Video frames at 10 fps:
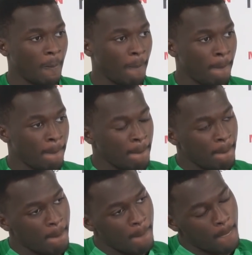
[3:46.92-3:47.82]
what can
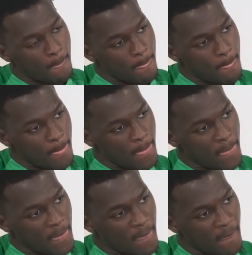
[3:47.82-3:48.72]
the, the here
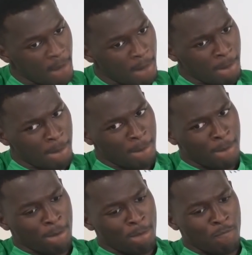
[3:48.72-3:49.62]
expect from you as a what
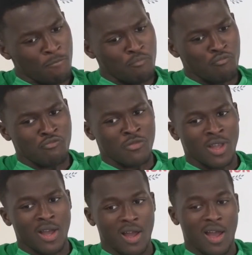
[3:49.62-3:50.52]
type of player?
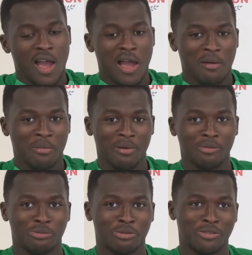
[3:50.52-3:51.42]
Um,
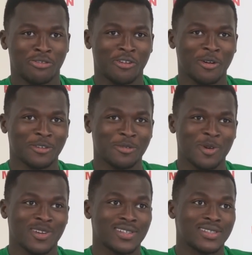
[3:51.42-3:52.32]
well, to
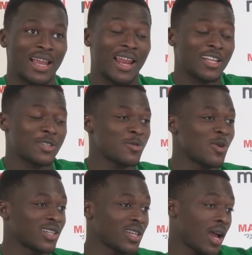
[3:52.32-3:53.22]
be honest, I like
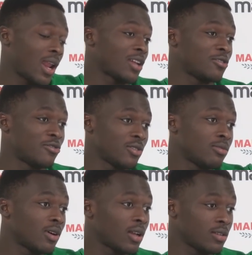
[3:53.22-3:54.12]
to attack. I like to
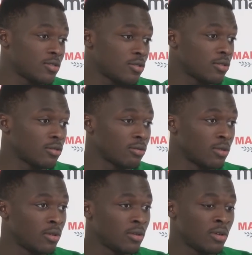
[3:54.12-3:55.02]
dribble. I like
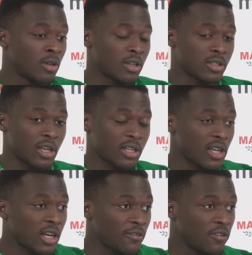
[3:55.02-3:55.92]
to
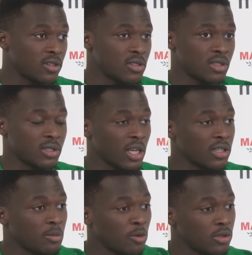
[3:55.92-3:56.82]
attack defenders and
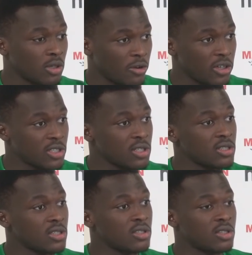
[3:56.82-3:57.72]
take them on and create
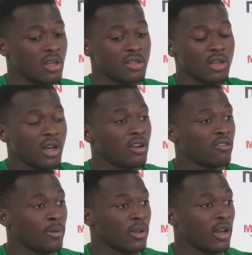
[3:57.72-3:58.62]
chances. That's the kind
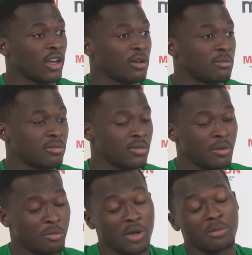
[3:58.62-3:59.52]
of player I am.
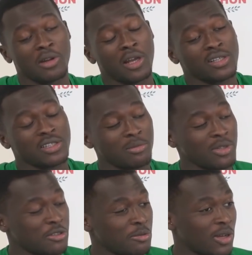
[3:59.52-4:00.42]
Probably like similar to